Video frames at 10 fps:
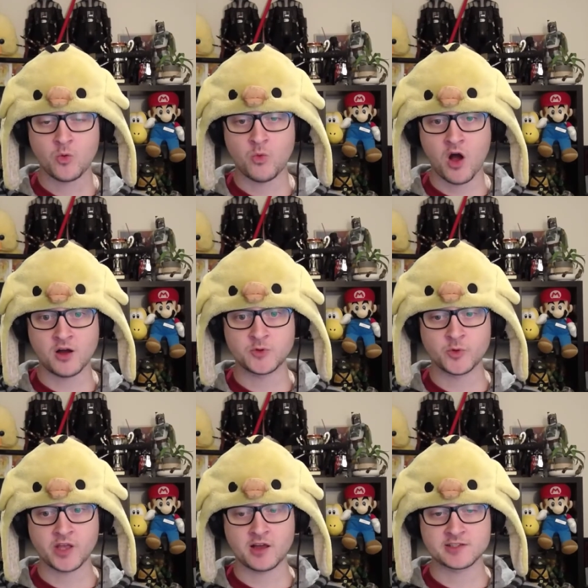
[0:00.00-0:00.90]
While I'm
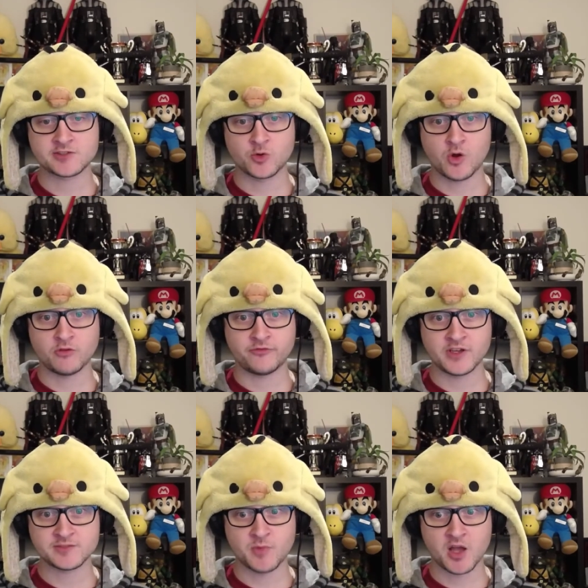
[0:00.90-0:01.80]
doing Outlast 2, I'll
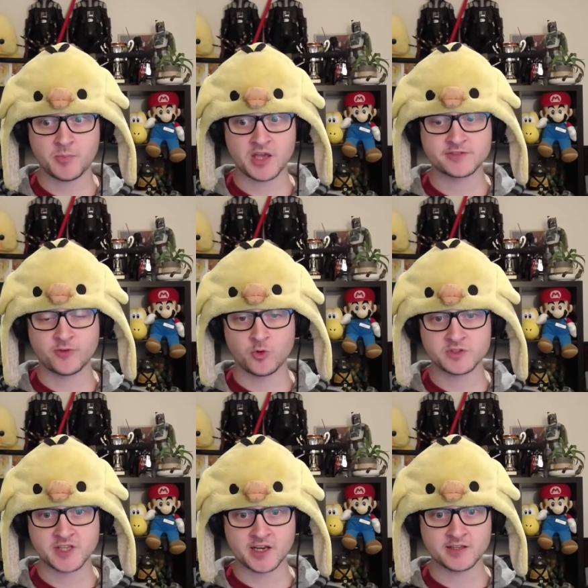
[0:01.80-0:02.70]
fix my PS4
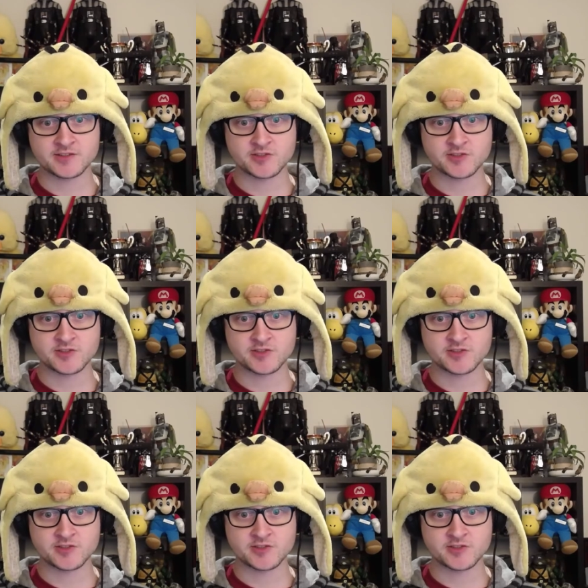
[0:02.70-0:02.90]
settings